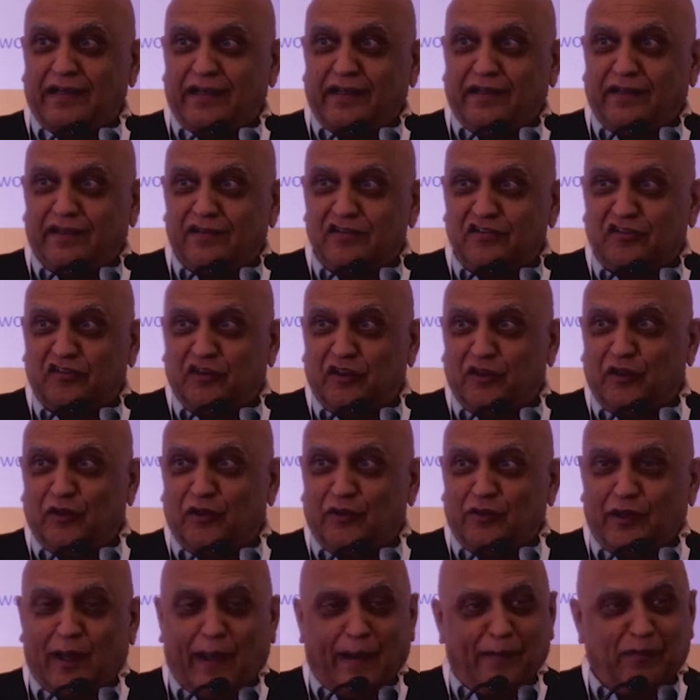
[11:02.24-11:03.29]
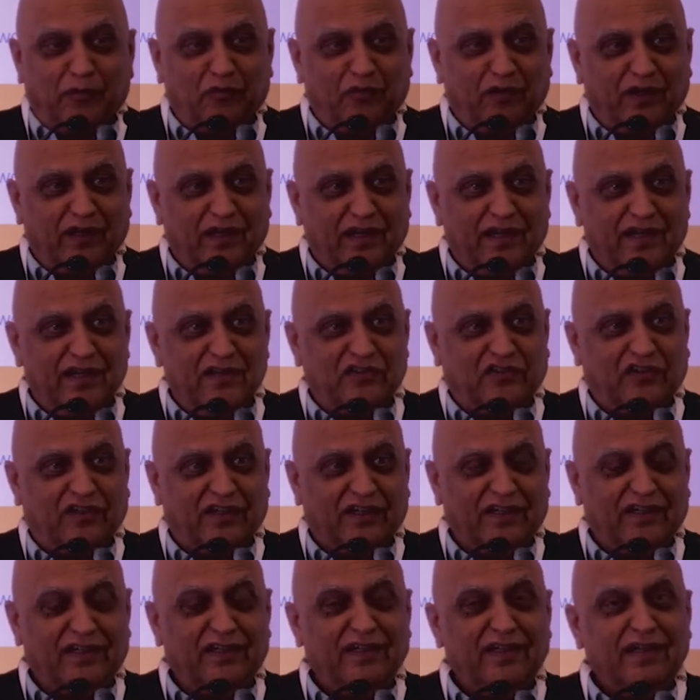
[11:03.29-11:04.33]
in our stereotypes very
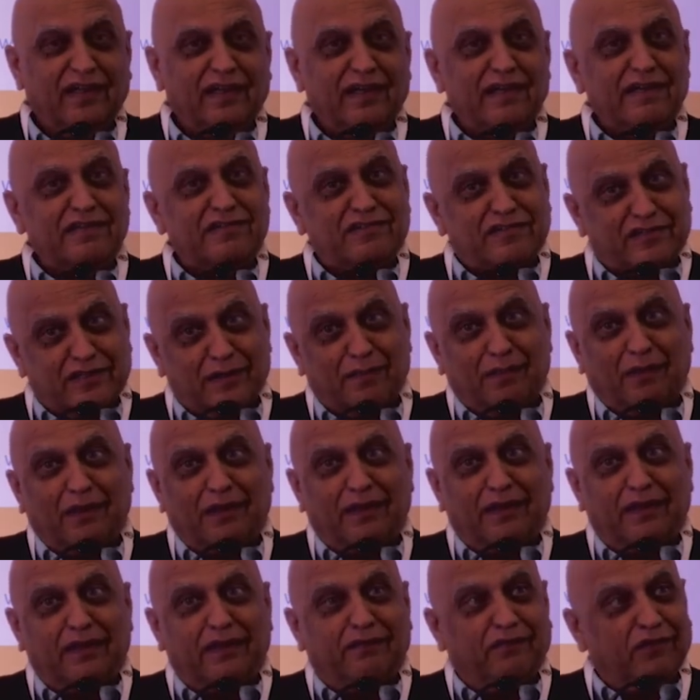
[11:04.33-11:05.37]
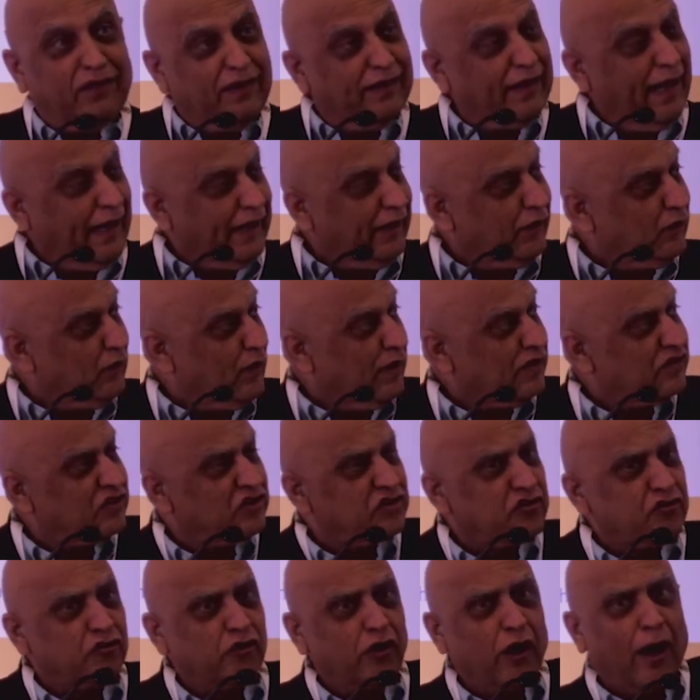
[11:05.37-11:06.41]
easily. Similarly, we like to
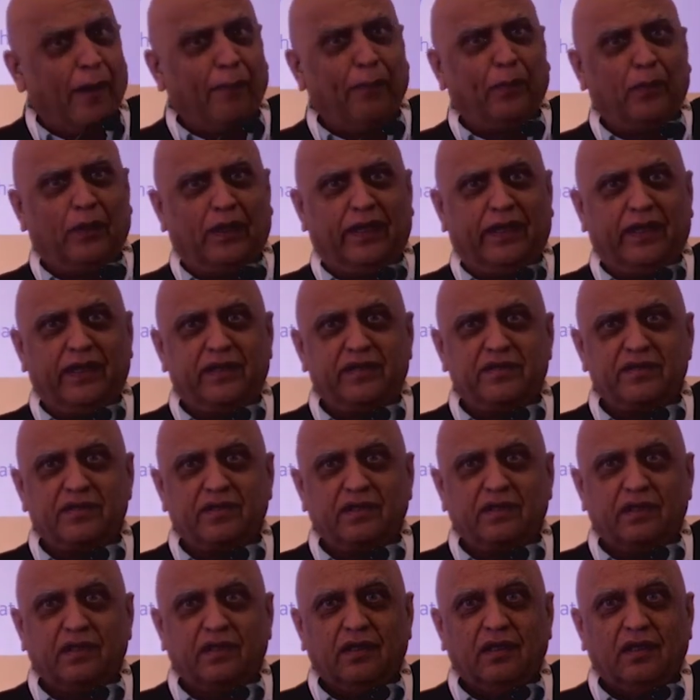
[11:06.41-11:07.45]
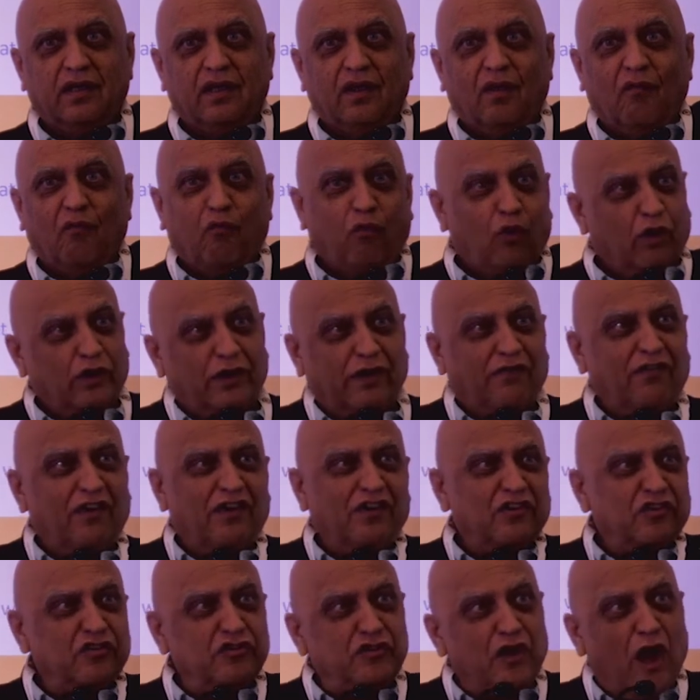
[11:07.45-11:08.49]
extrapolate. Whatever
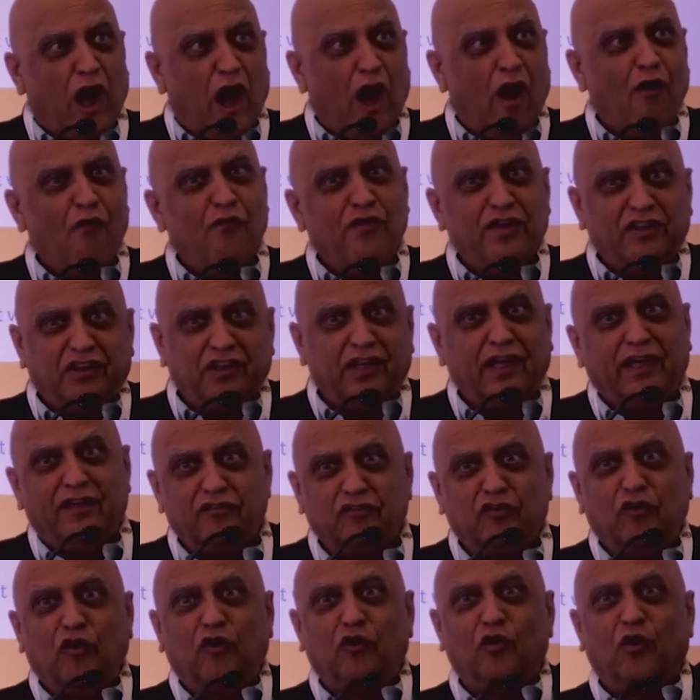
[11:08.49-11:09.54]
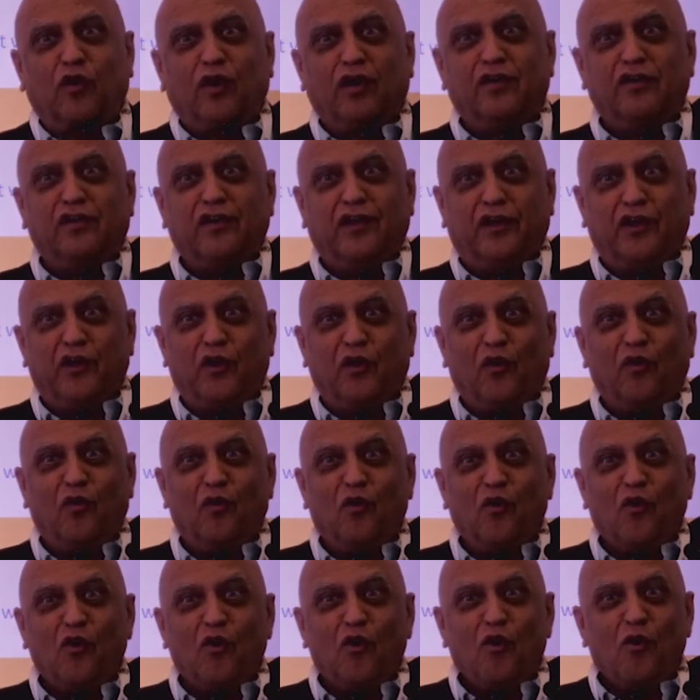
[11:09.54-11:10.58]
is now, we think it's going to continue.
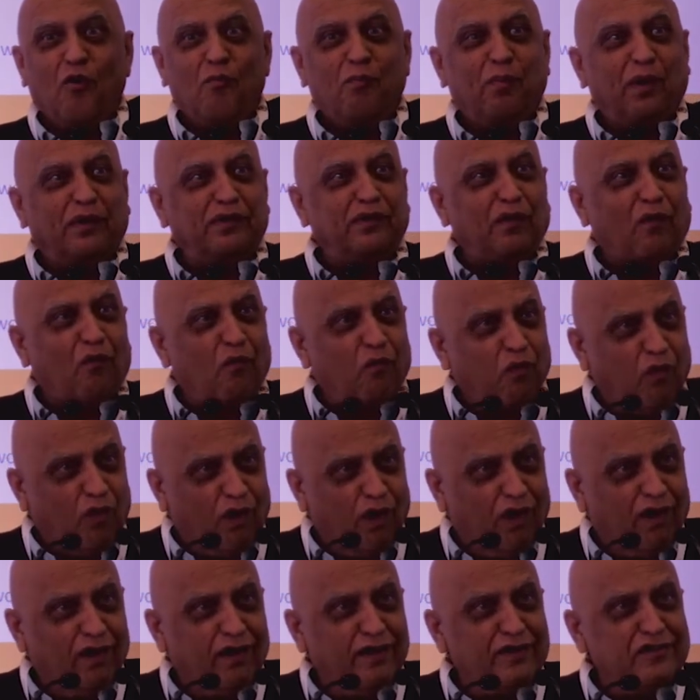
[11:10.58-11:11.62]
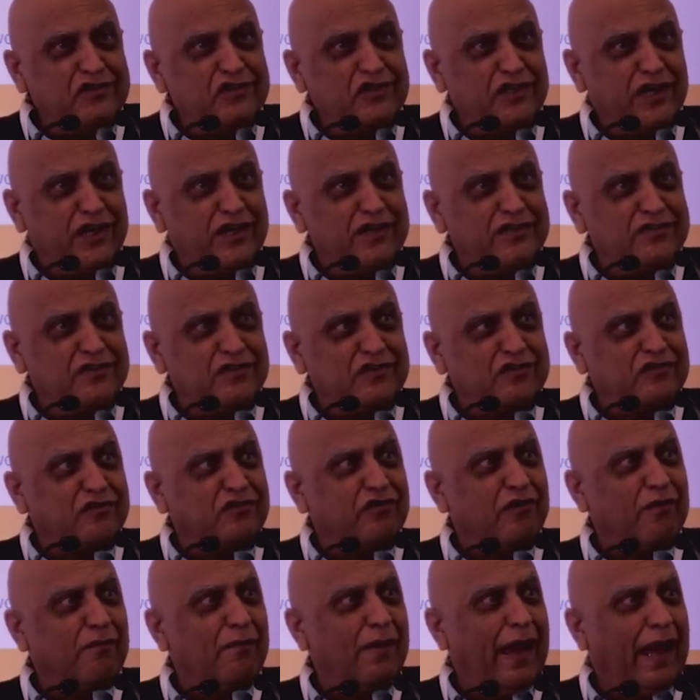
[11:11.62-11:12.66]
But the world changes
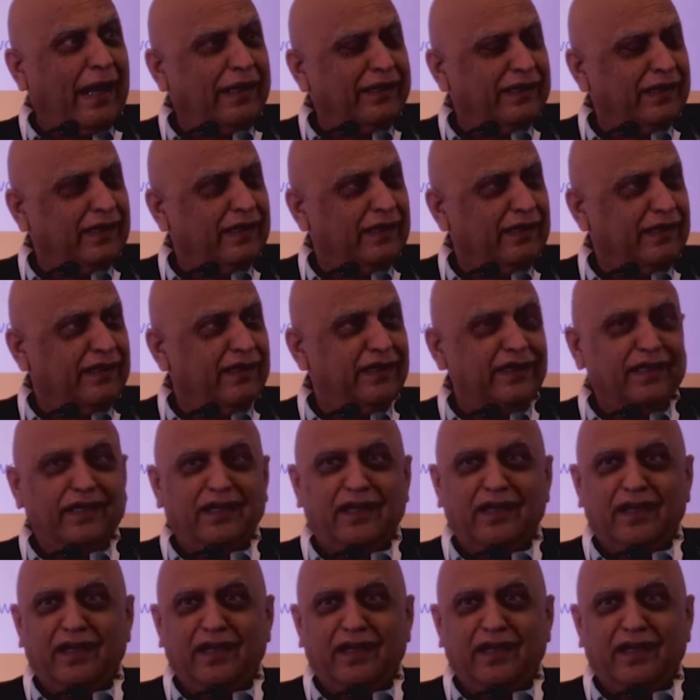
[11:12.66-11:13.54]
dramatically,